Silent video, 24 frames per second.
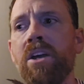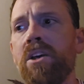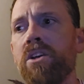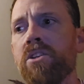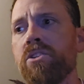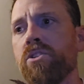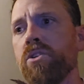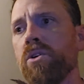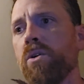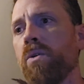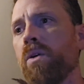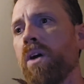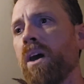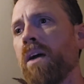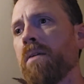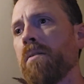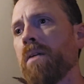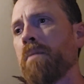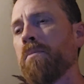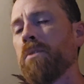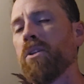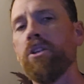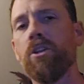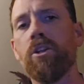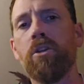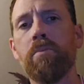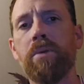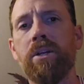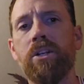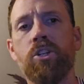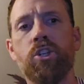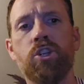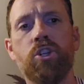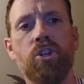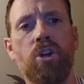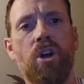So I'm a little
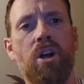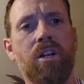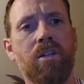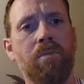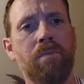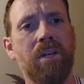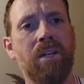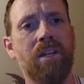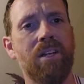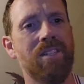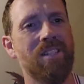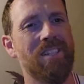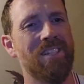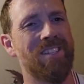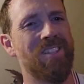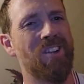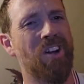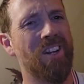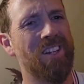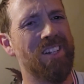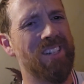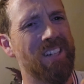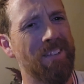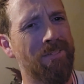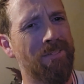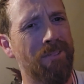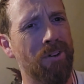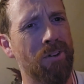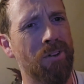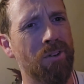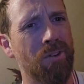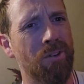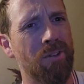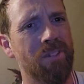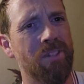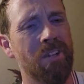bit shocked because it's not
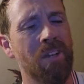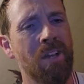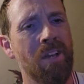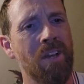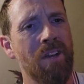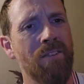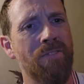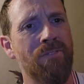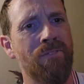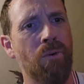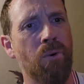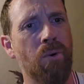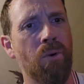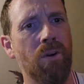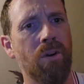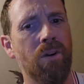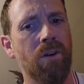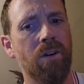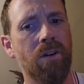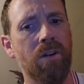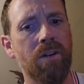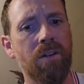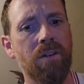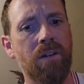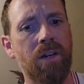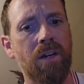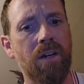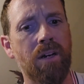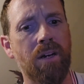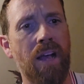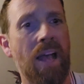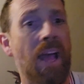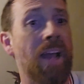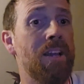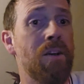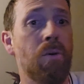difficult for
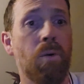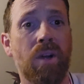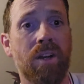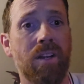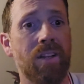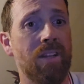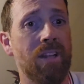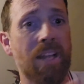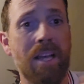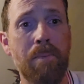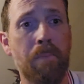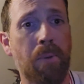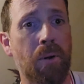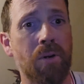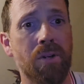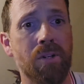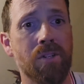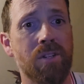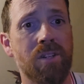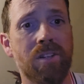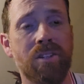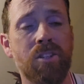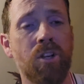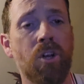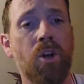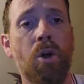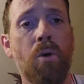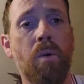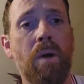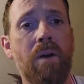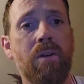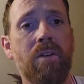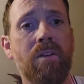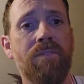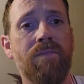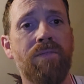anyone, layperson, to go
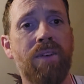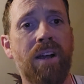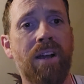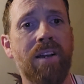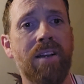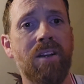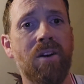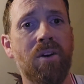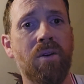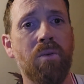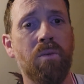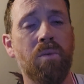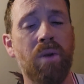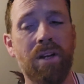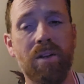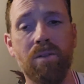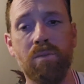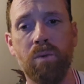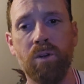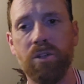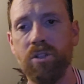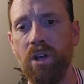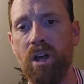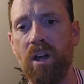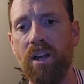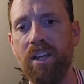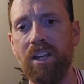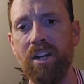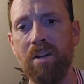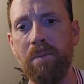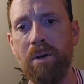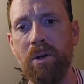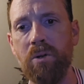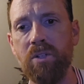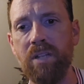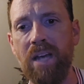out and find out, when we're talking
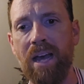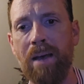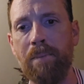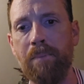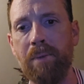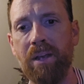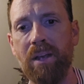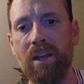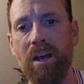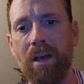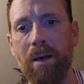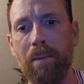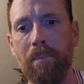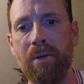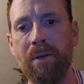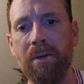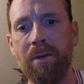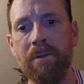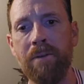about tapping up,